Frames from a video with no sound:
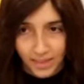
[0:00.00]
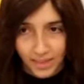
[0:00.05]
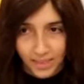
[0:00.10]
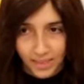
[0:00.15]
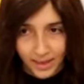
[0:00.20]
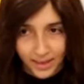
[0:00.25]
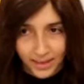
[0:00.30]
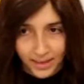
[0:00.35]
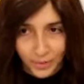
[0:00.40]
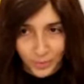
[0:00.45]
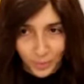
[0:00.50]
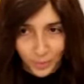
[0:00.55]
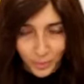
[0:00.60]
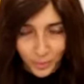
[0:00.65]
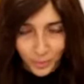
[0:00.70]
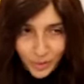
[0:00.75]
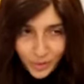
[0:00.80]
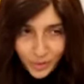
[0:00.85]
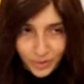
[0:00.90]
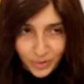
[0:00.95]
Like,
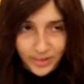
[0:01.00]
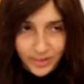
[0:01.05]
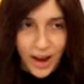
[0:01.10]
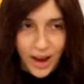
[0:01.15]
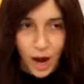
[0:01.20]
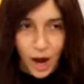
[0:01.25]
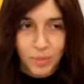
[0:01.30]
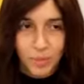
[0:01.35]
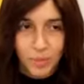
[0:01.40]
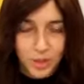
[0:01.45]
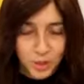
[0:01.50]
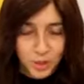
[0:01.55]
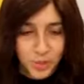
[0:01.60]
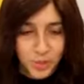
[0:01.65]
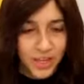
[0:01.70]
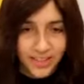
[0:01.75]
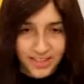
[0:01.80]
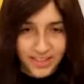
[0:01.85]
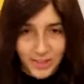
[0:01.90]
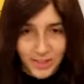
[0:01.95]
our
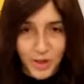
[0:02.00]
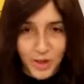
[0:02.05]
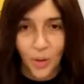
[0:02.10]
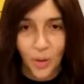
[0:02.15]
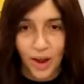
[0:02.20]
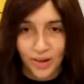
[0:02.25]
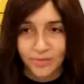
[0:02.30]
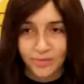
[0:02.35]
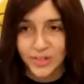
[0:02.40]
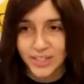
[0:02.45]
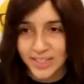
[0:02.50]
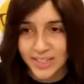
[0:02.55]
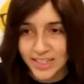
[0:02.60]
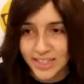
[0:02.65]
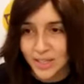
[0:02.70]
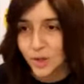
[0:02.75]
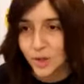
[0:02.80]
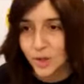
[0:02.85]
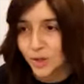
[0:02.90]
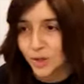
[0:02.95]
mashpia doesn't know every
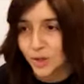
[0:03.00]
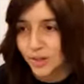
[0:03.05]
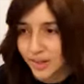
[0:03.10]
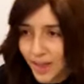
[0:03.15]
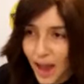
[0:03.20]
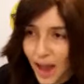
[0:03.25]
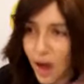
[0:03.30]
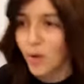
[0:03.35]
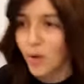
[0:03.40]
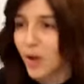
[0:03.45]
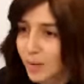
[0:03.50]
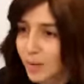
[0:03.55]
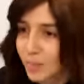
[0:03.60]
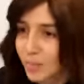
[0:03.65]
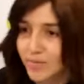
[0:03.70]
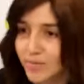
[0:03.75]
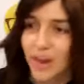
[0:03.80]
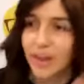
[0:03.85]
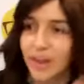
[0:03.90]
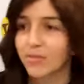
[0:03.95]
single outcome
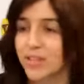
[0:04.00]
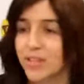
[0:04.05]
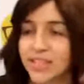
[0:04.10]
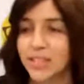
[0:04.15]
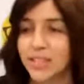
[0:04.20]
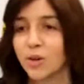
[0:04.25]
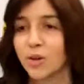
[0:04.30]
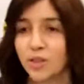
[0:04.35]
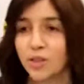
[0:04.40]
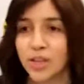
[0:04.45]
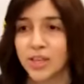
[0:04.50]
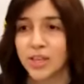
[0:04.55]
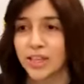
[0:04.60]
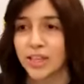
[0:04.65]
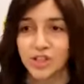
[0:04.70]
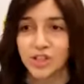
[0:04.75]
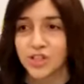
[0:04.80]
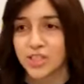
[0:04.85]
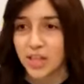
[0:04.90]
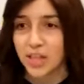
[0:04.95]
of every single thing
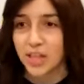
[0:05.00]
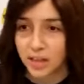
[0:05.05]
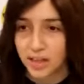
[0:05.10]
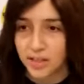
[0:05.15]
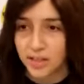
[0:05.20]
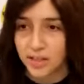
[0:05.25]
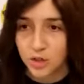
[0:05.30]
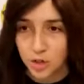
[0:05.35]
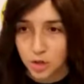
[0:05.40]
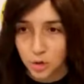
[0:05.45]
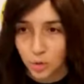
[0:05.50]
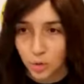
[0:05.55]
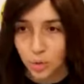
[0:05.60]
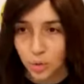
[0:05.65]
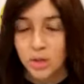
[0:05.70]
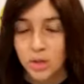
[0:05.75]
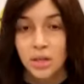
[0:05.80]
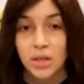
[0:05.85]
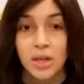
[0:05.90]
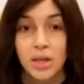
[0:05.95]
that she's telling us to do,
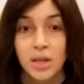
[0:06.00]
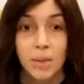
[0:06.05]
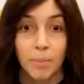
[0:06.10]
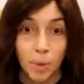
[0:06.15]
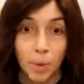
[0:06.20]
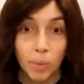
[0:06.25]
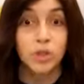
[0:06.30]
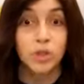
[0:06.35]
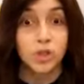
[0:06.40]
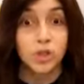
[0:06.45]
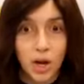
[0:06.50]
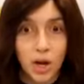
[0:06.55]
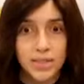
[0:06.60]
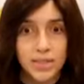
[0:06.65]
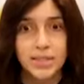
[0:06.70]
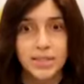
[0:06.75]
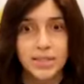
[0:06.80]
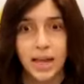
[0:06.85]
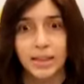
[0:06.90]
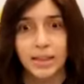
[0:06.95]
but we
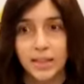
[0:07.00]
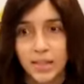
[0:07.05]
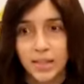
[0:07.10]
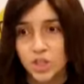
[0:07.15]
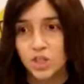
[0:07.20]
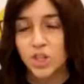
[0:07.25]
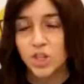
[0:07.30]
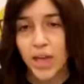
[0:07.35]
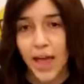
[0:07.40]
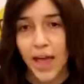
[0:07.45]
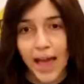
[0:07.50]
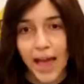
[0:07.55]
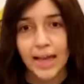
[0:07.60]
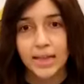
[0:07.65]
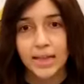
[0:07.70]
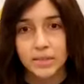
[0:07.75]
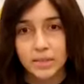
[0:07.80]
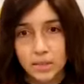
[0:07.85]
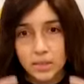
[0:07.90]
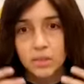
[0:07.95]
trust that at least she
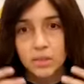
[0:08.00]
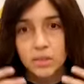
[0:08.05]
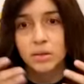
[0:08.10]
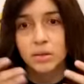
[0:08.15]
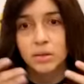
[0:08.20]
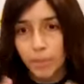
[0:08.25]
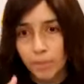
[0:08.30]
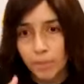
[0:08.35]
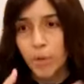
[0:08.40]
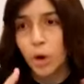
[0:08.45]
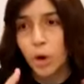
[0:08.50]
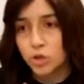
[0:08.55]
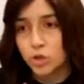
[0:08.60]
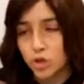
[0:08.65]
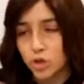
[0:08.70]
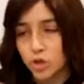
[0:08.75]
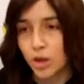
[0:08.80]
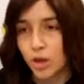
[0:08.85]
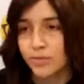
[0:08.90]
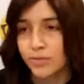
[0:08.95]
has
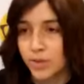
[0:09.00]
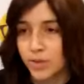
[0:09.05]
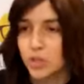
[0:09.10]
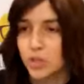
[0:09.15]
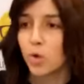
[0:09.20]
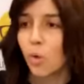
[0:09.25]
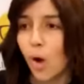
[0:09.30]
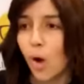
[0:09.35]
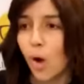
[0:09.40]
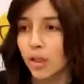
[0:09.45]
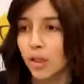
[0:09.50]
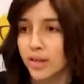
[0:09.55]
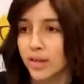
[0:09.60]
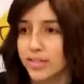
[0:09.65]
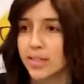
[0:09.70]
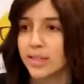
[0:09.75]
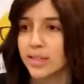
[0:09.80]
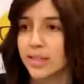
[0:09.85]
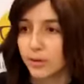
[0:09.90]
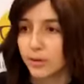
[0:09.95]
most of these
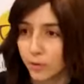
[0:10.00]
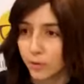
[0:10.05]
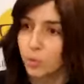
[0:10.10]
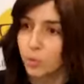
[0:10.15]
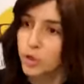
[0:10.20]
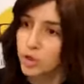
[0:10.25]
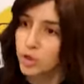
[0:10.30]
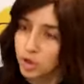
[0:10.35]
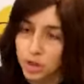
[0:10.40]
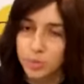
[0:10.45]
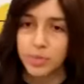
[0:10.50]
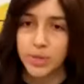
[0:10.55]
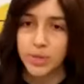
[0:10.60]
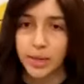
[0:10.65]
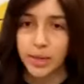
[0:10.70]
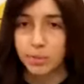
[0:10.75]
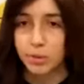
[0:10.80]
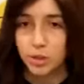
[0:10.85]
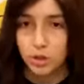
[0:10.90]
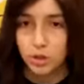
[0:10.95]
qualities and therefore we should be
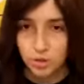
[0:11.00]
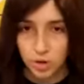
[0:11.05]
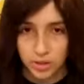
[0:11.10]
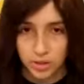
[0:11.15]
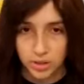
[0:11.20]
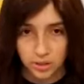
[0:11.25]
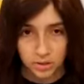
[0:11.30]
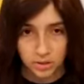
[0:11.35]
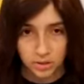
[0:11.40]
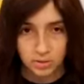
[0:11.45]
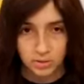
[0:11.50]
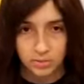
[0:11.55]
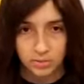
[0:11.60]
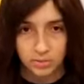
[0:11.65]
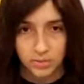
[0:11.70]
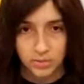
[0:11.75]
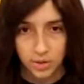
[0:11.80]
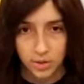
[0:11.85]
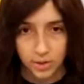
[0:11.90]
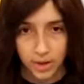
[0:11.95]
able to trust her.
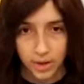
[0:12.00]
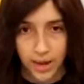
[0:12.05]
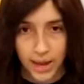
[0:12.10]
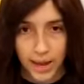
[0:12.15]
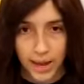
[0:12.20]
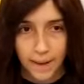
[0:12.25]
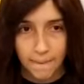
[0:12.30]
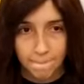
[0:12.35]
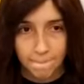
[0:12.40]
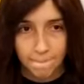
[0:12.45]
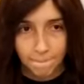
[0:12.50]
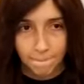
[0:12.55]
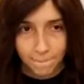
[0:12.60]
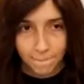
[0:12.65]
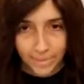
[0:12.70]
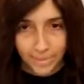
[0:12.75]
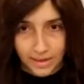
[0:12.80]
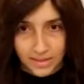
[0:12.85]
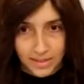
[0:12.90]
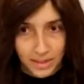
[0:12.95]
Okay?
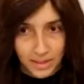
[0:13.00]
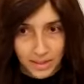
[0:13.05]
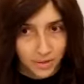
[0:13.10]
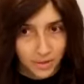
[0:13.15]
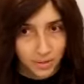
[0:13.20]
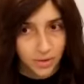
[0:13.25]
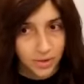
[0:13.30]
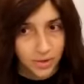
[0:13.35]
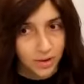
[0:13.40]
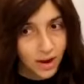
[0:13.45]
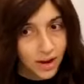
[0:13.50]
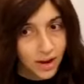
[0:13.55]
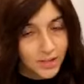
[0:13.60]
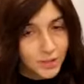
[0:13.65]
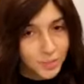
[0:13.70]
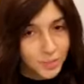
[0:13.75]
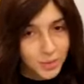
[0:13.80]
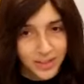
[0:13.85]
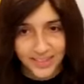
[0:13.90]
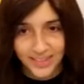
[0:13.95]
Same thing with your
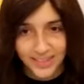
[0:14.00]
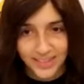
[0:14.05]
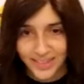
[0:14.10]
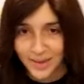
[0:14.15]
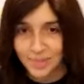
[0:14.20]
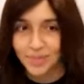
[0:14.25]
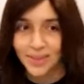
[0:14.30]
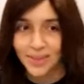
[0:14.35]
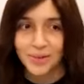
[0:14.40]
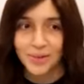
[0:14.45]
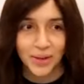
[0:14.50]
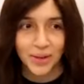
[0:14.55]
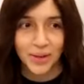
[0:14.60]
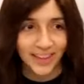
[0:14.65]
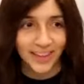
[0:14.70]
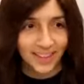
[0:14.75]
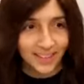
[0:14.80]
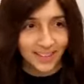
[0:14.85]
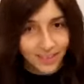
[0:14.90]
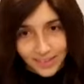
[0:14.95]
husband, same thing
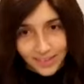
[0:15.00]
with